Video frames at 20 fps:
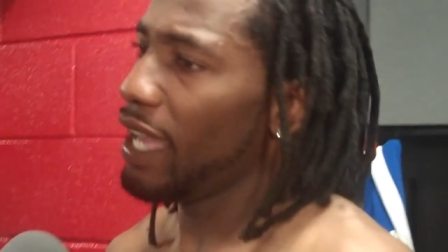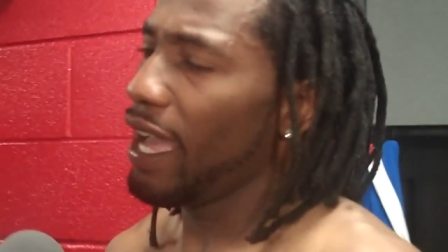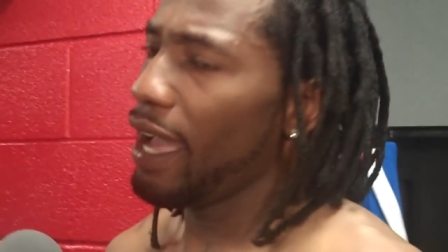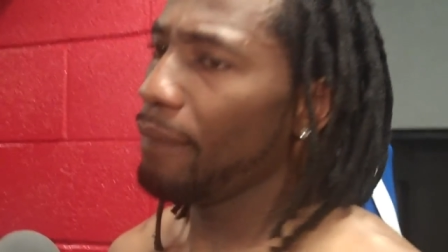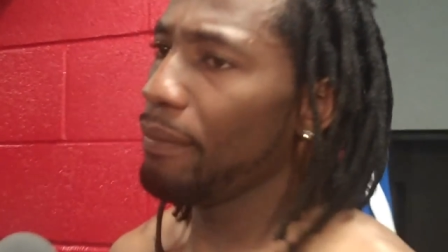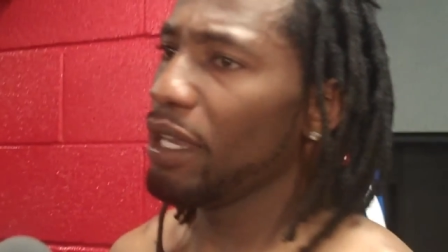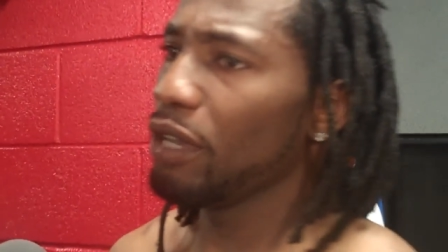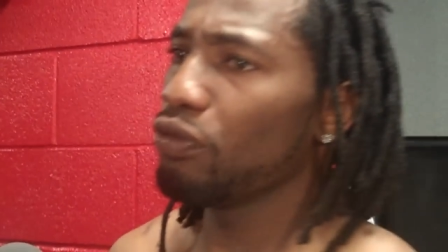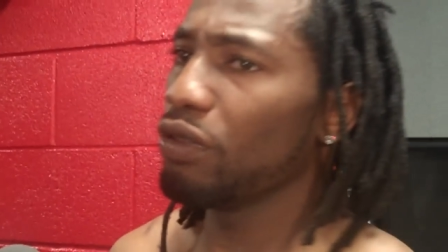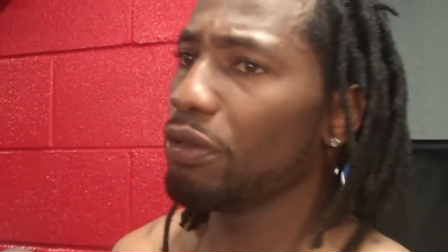I
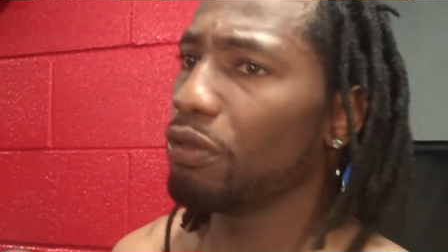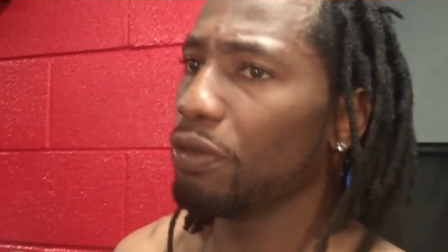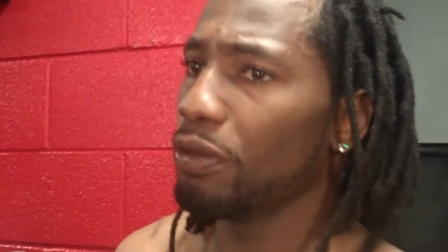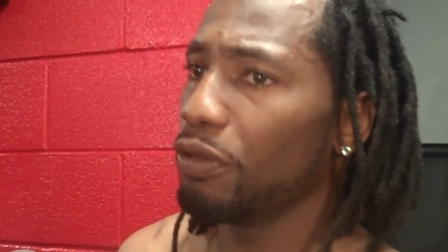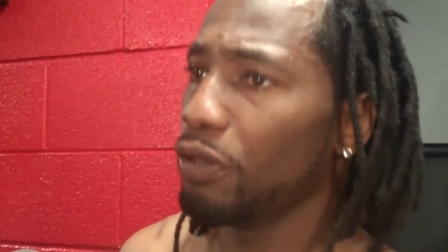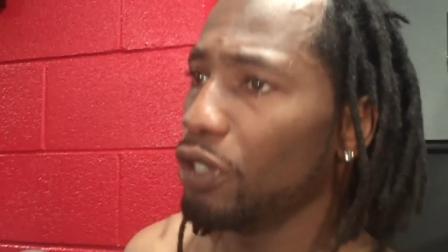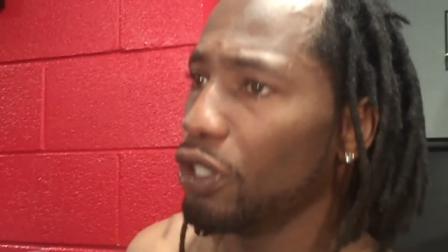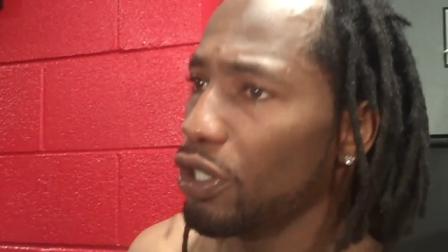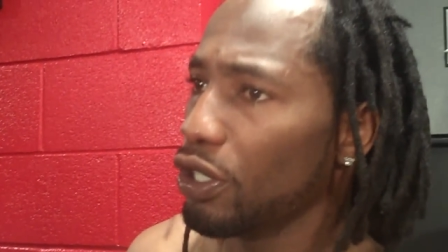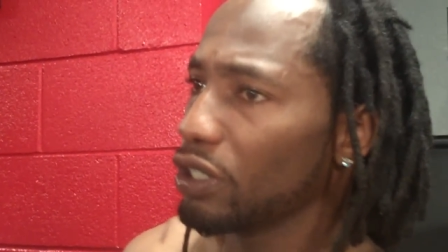mean, it's a
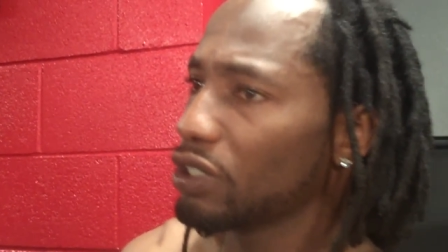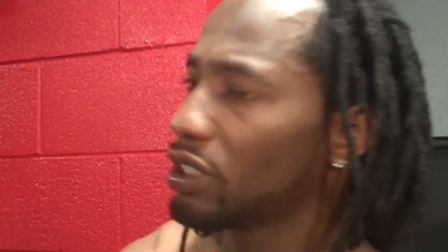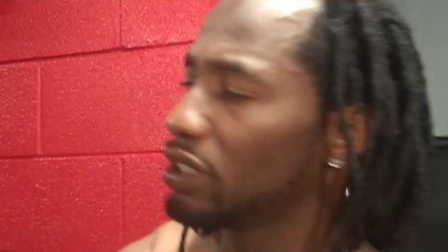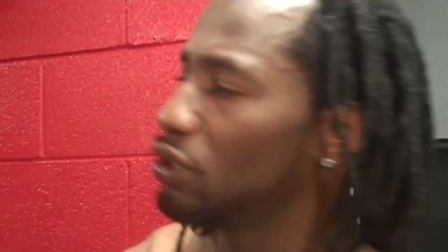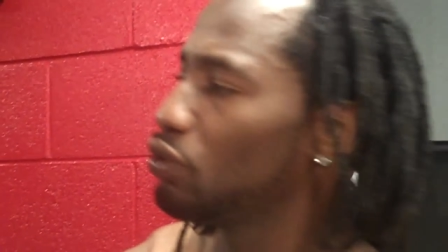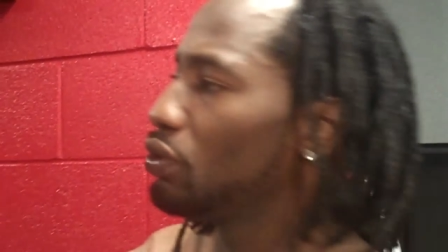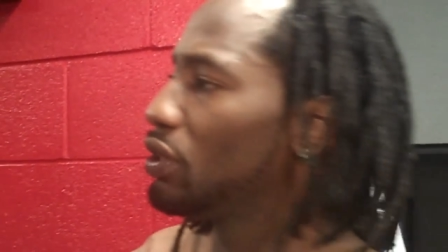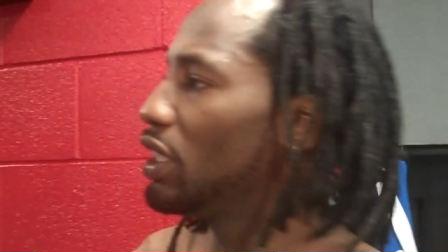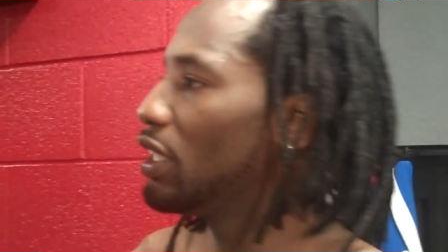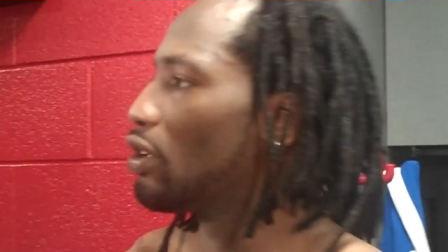
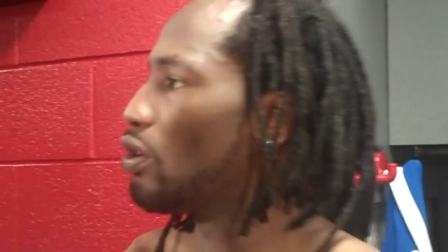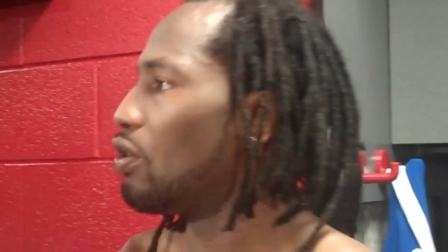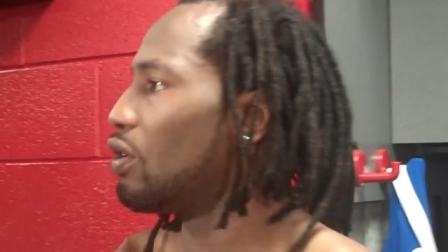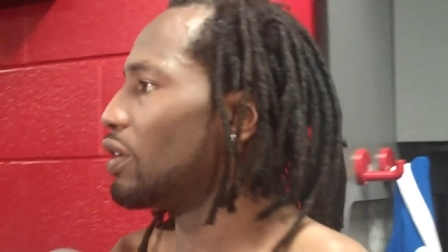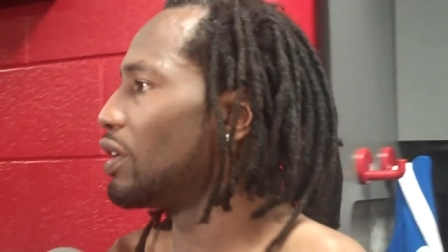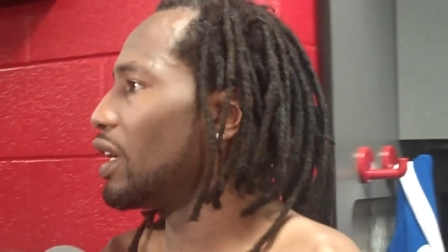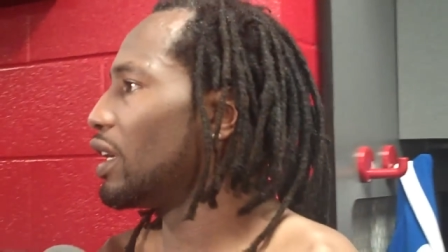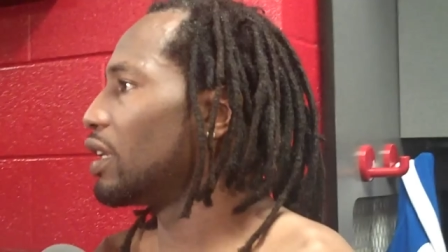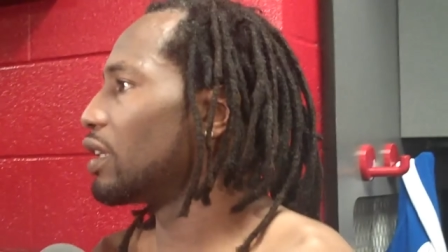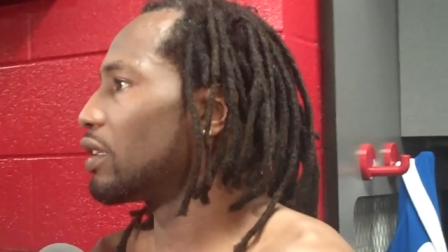new D
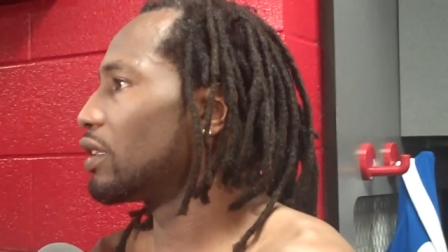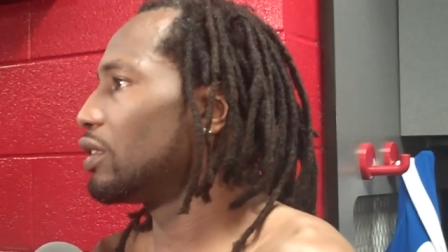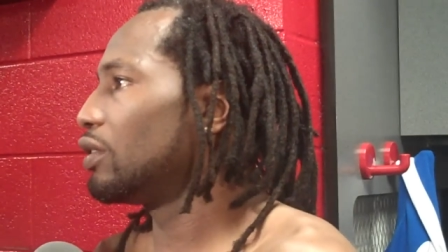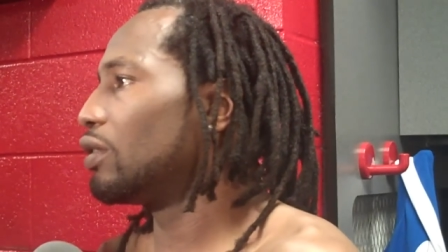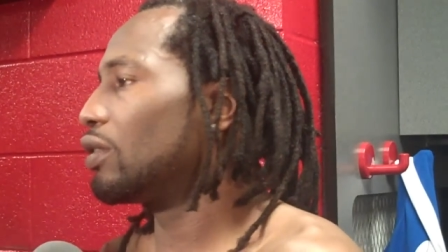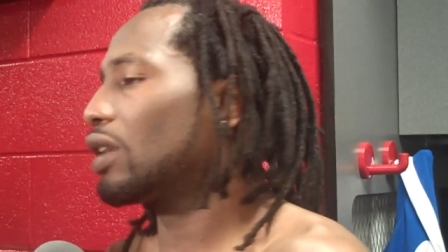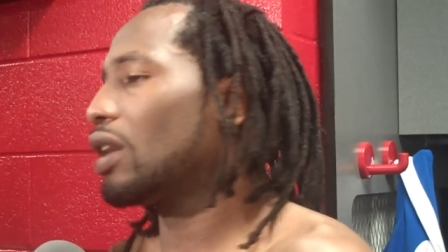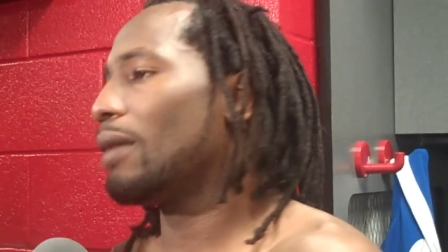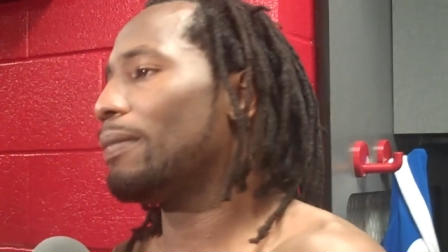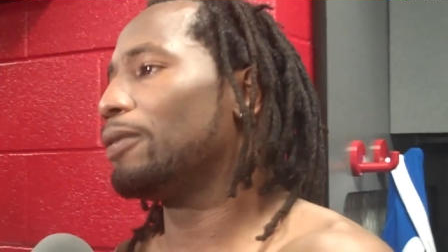coordinator, you
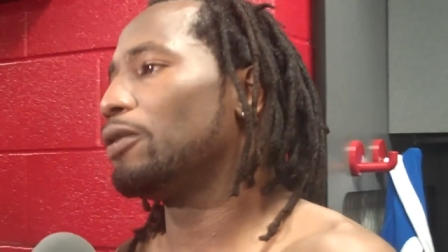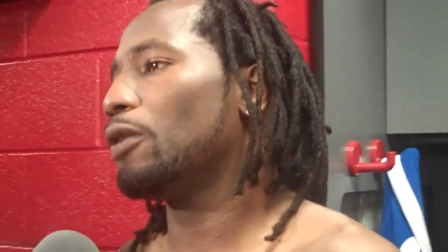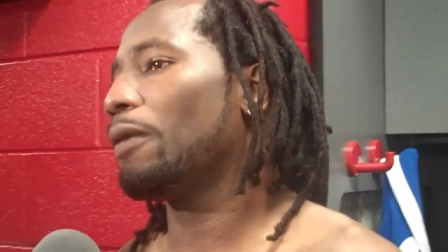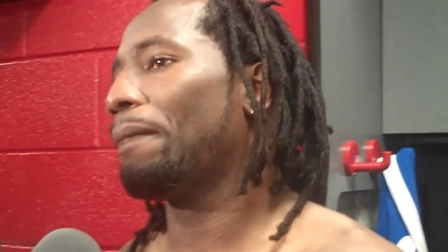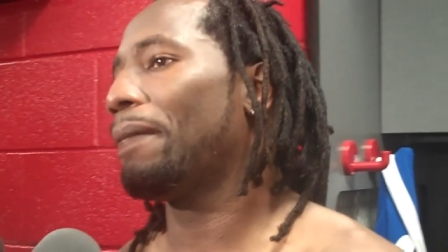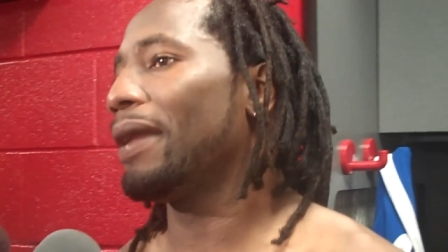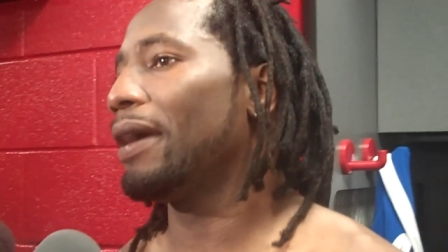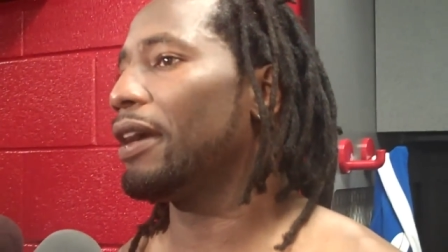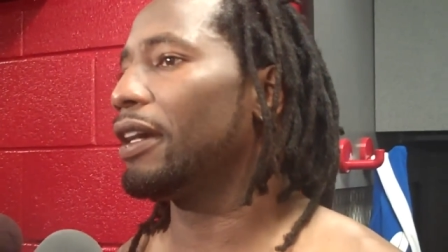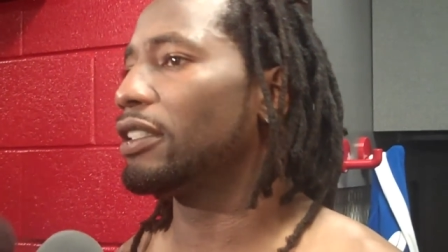know, a couple new
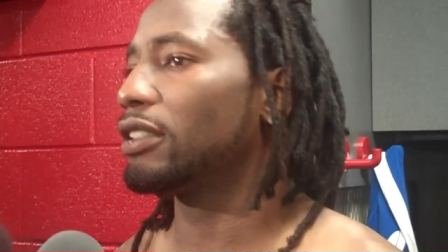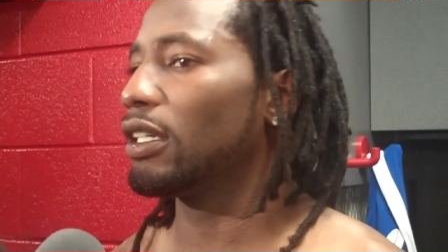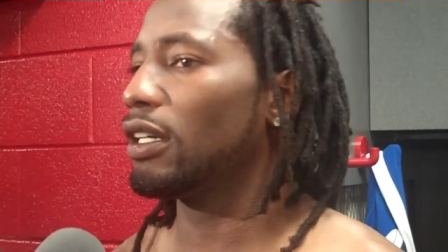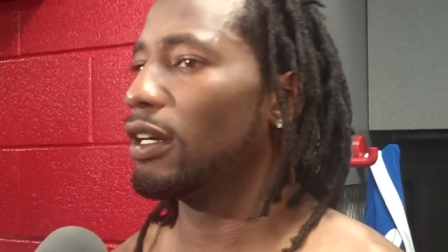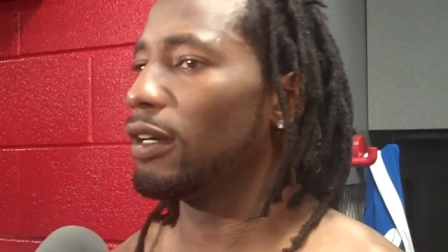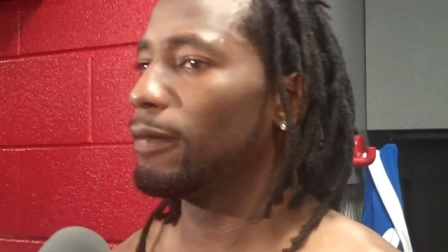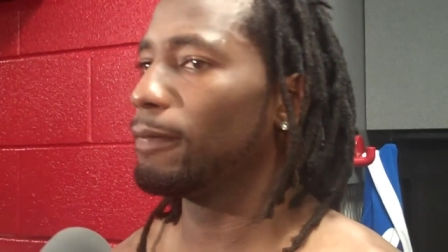players.